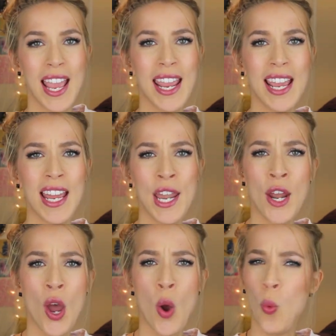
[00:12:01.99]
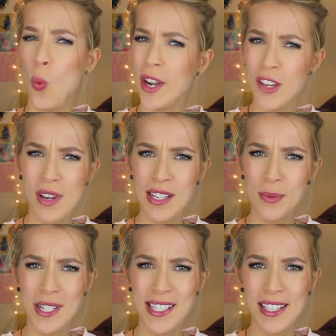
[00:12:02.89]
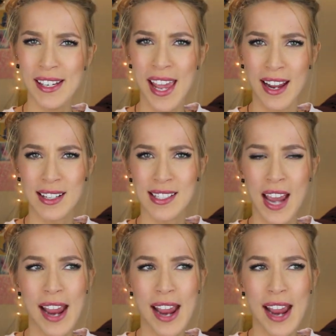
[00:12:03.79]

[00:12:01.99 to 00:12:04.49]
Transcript: And what do you guys want to see next?